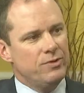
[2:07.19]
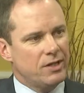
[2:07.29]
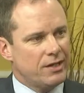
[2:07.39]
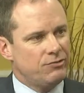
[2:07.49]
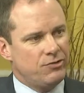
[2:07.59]

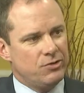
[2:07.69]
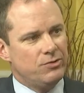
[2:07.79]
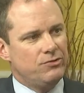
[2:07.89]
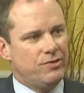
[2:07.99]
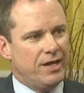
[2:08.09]
realize too
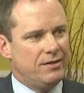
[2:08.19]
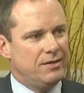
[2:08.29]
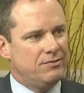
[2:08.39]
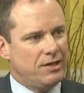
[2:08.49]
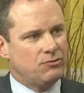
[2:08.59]
is that
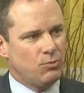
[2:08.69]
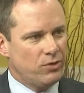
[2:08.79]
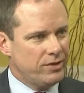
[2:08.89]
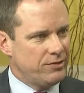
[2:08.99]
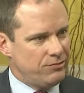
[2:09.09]
it takes
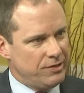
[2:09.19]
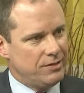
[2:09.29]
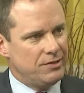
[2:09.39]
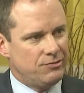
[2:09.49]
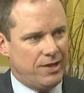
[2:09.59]
more than a
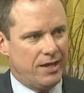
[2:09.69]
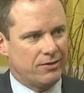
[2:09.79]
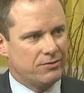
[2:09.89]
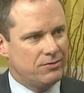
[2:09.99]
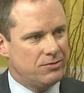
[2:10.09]
CT scanner